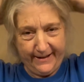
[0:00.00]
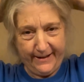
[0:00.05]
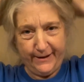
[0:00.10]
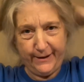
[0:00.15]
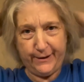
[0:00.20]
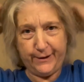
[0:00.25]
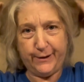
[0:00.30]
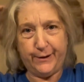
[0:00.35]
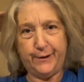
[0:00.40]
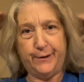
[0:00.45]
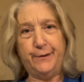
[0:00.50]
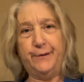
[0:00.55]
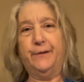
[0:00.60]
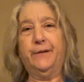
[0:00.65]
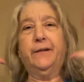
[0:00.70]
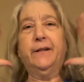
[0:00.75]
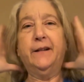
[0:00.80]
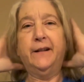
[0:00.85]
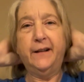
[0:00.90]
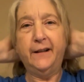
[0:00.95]
So
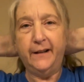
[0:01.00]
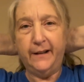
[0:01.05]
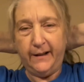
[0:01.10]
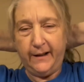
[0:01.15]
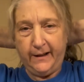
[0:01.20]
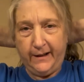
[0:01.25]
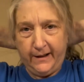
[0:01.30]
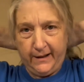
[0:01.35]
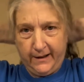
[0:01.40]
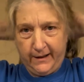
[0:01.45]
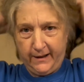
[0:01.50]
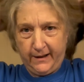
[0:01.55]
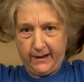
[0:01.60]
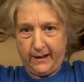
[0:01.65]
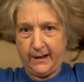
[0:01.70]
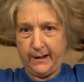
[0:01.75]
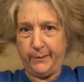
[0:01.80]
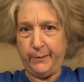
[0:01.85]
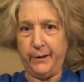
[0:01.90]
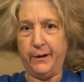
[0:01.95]

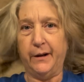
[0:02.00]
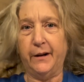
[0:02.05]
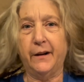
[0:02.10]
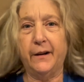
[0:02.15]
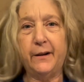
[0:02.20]
I'm going to